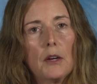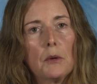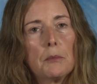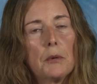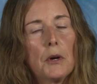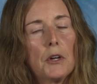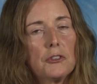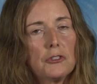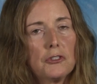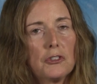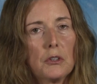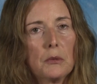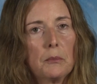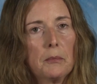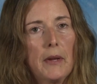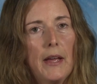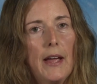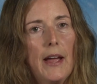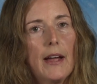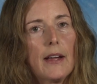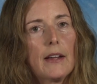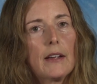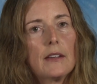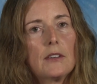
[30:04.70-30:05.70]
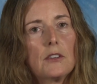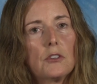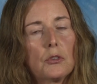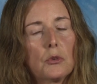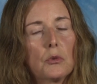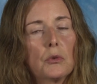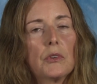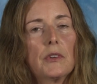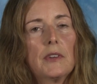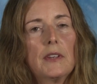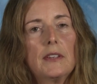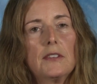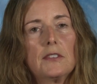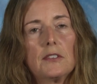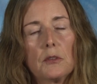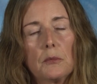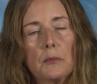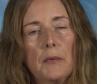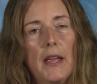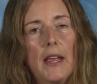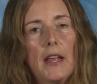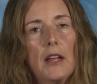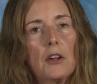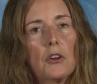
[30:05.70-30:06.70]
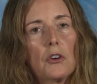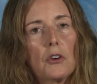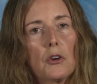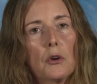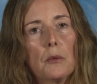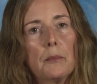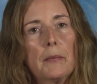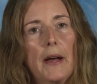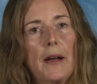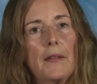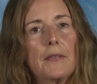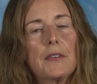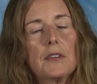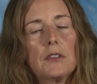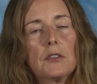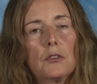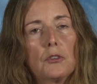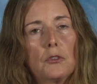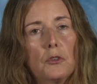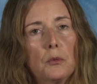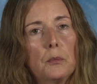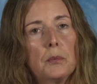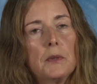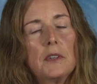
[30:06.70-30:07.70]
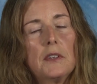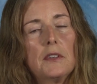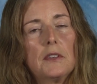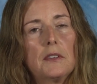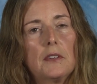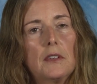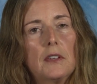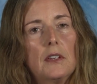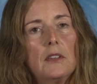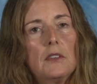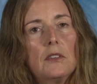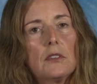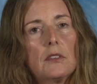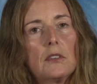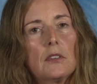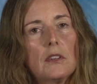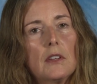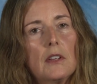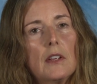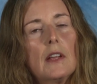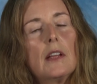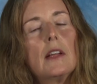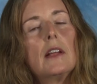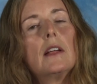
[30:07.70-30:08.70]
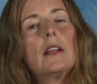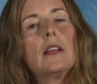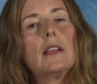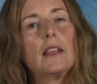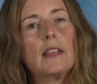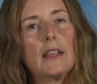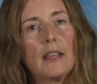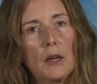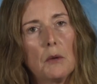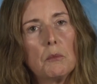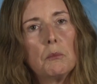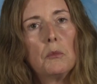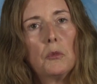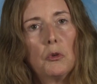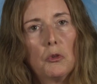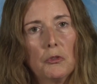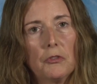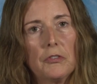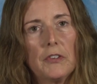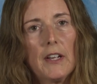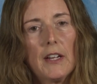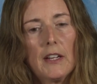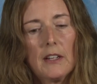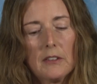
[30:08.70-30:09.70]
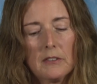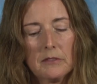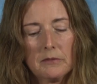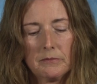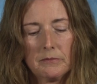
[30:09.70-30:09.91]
a punching bag to release some anger about this stupid disease. Get moving.